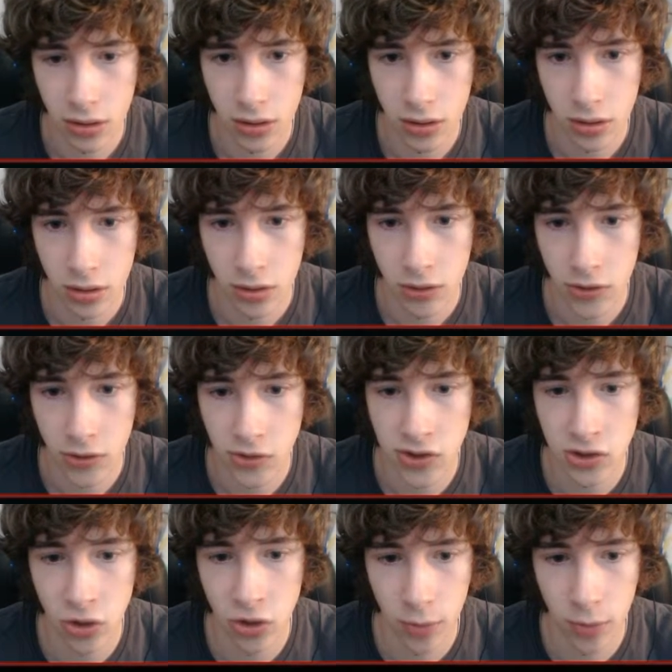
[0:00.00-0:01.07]
Because there's
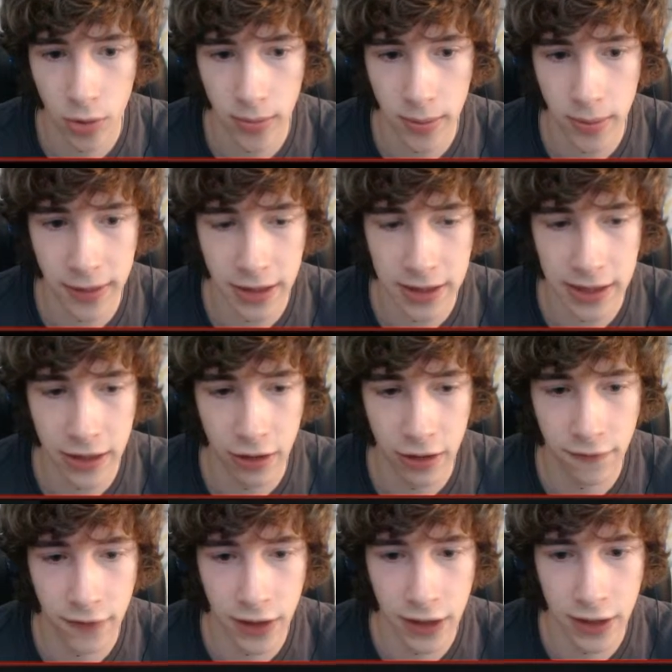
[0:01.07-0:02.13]
no point in me being
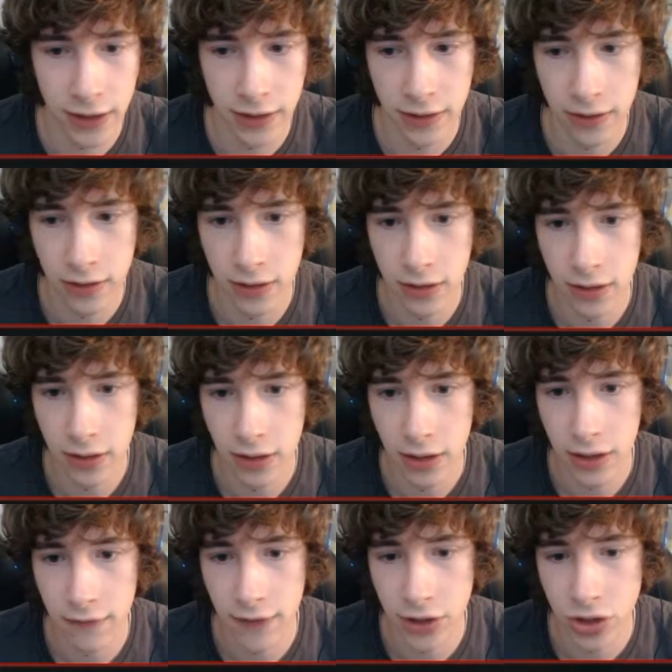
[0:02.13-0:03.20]
terrified
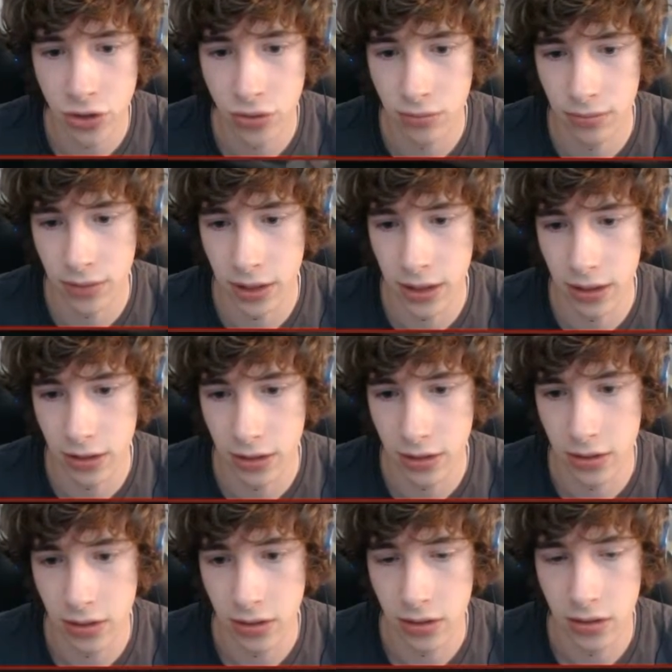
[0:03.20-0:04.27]
if I shouldn't be.
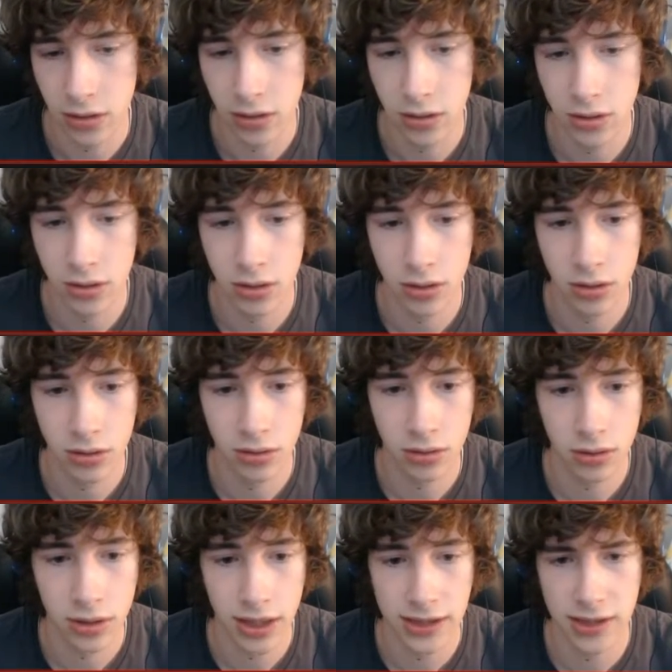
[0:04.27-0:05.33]

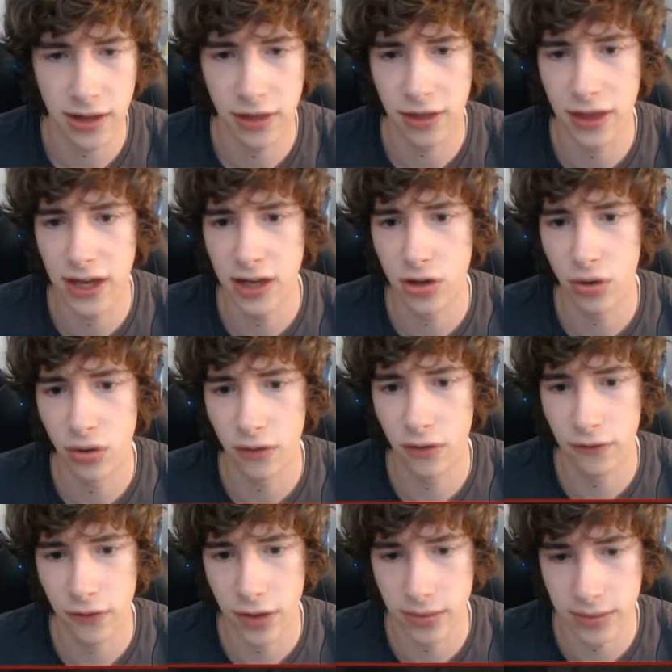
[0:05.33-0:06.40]
That's a thin door
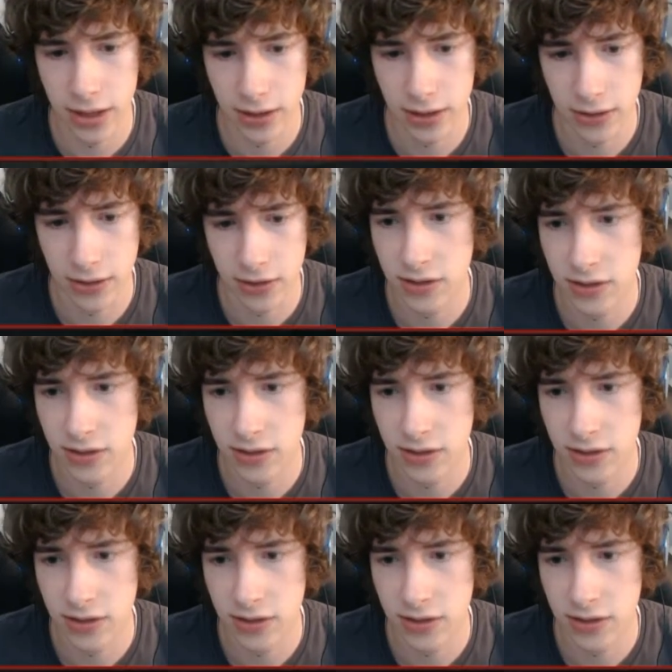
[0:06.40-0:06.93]
frame, Jesus.